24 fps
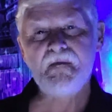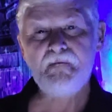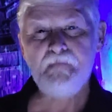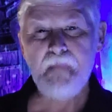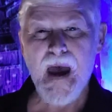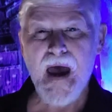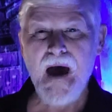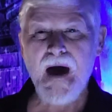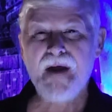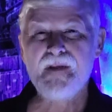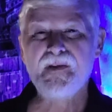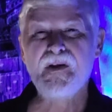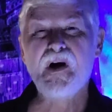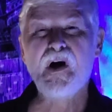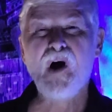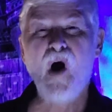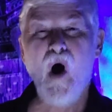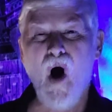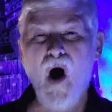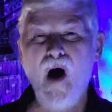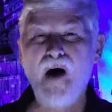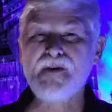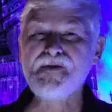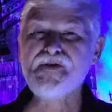of man that
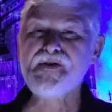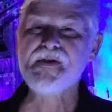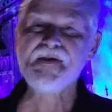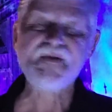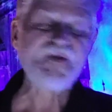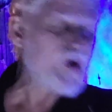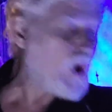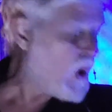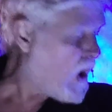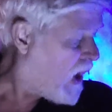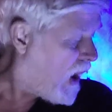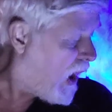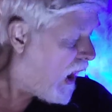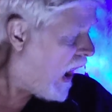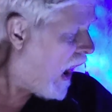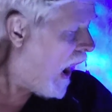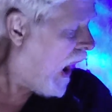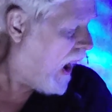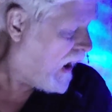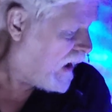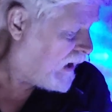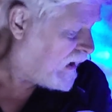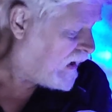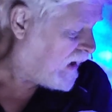causes
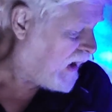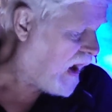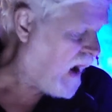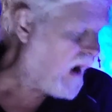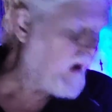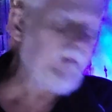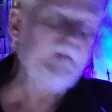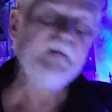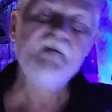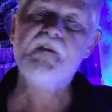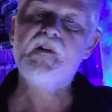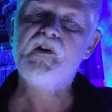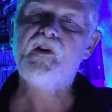our love